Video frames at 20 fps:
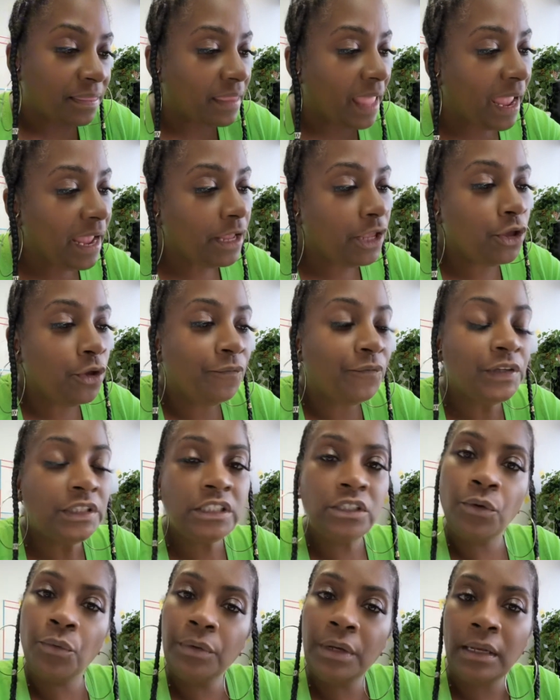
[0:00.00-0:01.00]
Thank you for
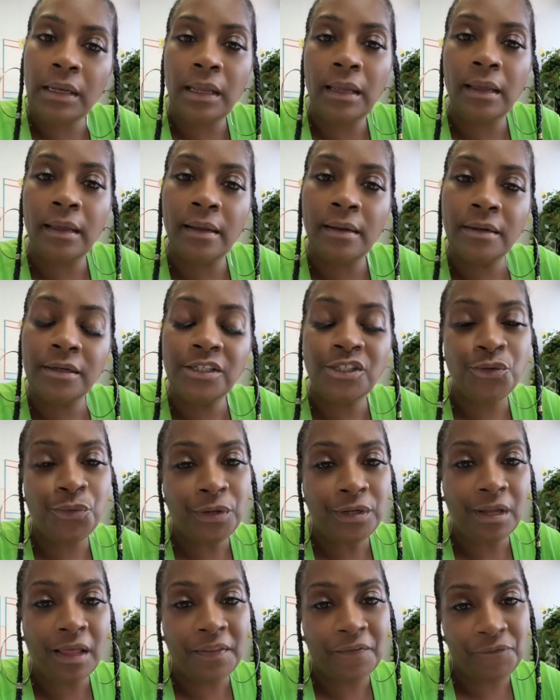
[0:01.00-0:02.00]
tuning in to
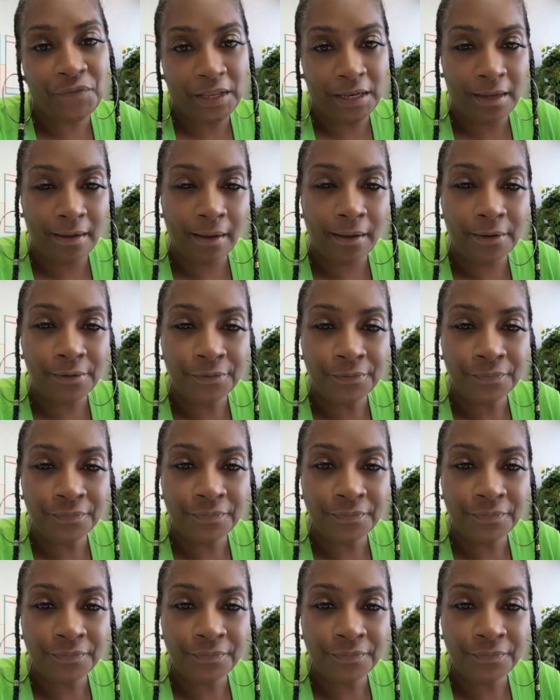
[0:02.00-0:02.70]
another video.